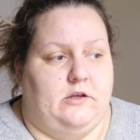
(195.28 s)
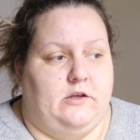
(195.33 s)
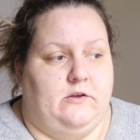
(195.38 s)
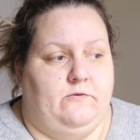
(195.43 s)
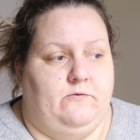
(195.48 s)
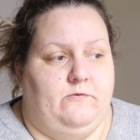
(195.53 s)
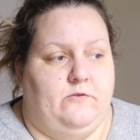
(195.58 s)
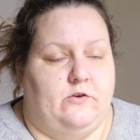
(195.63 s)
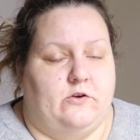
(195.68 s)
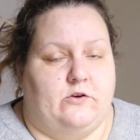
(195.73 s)

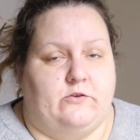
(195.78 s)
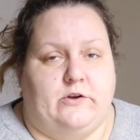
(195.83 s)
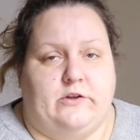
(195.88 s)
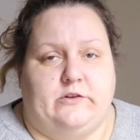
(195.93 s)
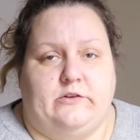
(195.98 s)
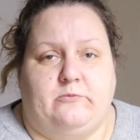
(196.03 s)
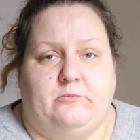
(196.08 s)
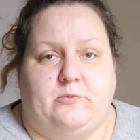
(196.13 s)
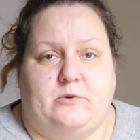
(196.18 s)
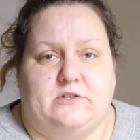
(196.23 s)
If you're a
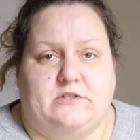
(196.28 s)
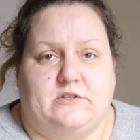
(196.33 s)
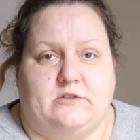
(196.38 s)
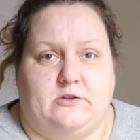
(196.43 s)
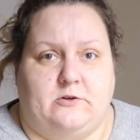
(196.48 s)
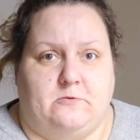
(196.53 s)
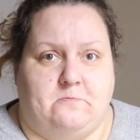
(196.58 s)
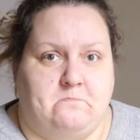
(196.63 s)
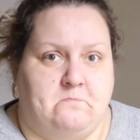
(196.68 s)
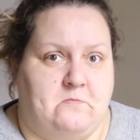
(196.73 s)
creative
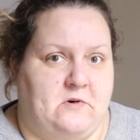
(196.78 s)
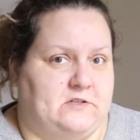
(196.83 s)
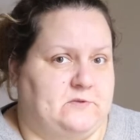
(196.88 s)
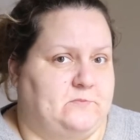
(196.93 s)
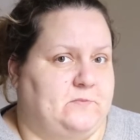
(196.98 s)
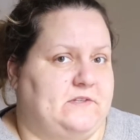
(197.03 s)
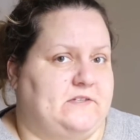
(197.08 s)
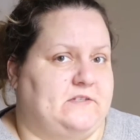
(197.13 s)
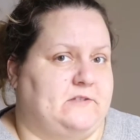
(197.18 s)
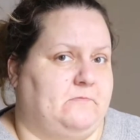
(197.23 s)
person, there
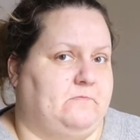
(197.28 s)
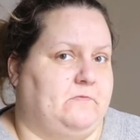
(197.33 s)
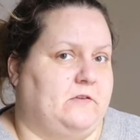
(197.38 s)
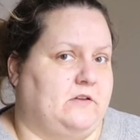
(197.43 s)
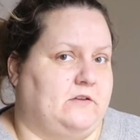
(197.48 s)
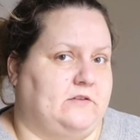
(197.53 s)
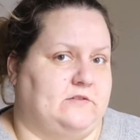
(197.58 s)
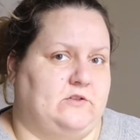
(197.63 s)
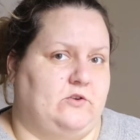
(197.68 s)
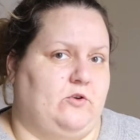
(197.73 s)
must be
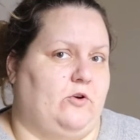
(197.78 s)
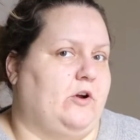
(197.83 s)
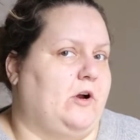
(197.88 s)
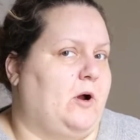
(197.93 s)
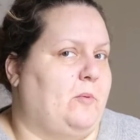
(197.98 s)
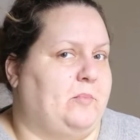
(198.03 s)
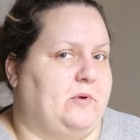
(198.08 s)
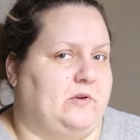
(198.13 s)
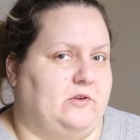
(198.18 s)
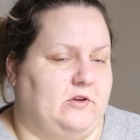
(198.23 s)
something that's going
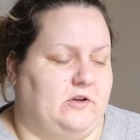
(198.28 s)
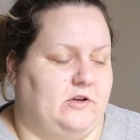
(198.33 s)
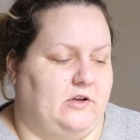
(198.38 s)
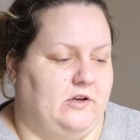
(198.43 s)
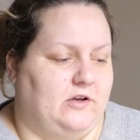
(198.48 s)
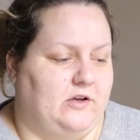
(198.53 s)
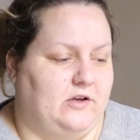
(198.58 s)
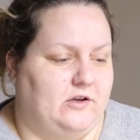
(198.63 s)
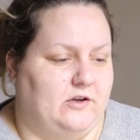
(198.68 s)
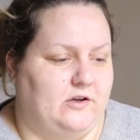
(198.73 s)
up
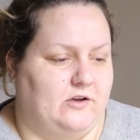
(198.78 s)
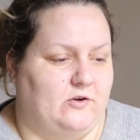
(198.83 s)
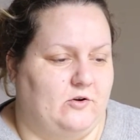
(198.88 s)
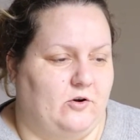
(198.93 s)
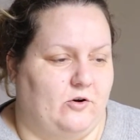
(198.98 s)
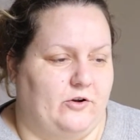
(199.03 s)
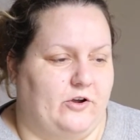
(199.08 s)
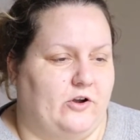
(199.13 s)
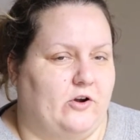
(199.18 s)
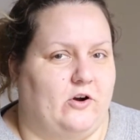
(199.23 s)

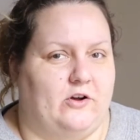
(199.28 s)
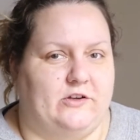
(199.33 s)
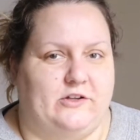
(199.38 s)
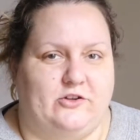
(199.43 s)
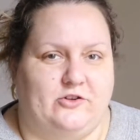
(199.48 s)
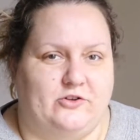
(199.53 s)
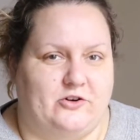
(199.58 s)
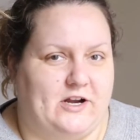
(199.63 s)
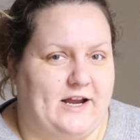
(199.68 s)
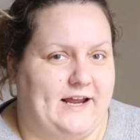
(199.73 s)
going on
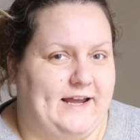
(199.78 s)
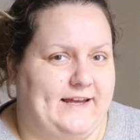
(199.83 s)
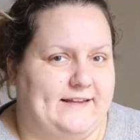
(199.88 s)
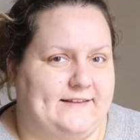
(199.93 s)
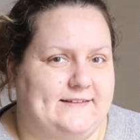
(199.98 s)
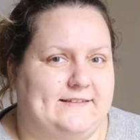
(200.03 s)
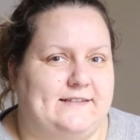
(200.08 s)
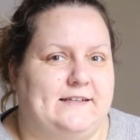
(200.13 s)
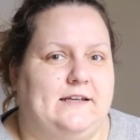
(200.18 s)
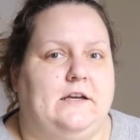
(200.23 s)
in your
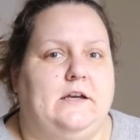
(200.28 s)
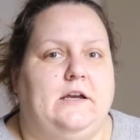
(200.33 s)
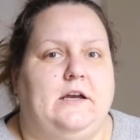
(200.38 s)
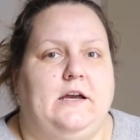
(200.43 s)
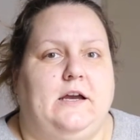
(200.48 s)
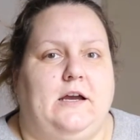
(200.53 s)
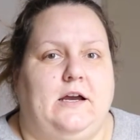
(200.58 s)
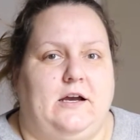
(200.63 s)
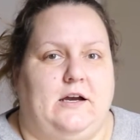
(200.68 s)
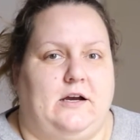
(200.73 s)
head
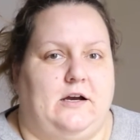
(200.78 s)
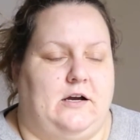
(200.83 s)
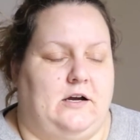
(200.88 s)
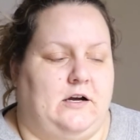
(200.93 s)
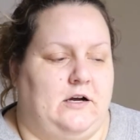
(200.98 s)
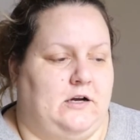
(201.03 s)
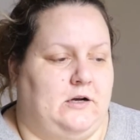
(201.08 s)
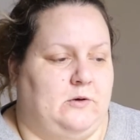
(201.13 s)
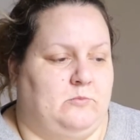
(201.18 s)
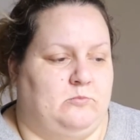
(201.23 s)

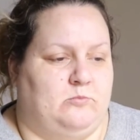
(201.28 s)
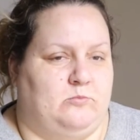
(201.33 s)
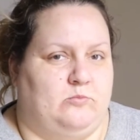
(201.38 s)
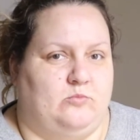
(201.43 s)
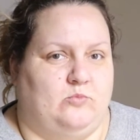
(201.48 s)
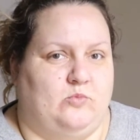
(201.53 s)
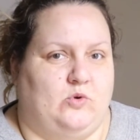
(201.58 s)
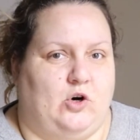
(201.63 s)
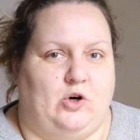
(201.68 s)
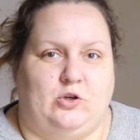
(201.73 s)

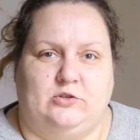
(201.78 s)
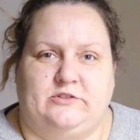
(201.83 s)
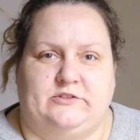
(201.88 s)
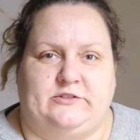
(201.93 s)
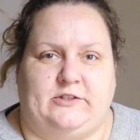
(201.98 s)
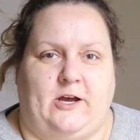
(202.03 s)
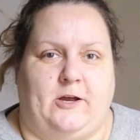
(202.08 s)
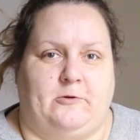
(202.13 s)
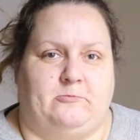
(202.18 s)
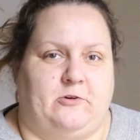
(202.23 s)
all
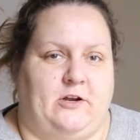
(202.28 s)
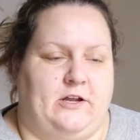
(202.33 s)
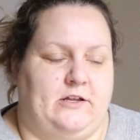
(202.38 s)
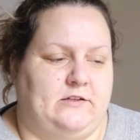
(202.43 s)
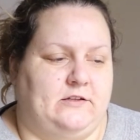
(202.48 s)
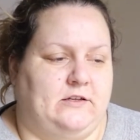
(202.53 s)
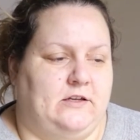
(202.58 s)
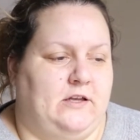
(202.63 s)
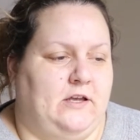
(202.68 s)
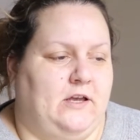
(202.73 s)
the time, right?